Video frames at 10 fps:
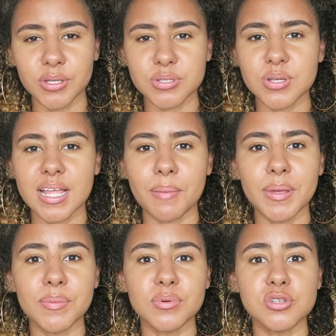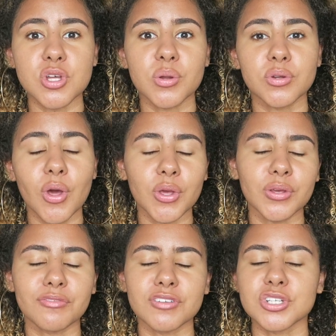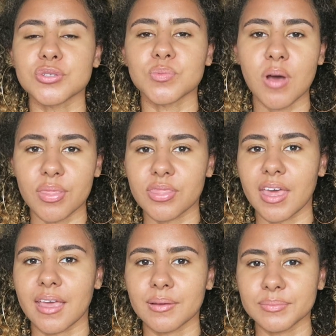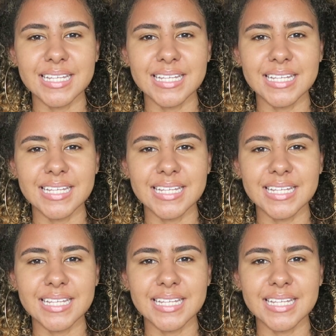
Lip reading: you so that people don't know you for just one thing.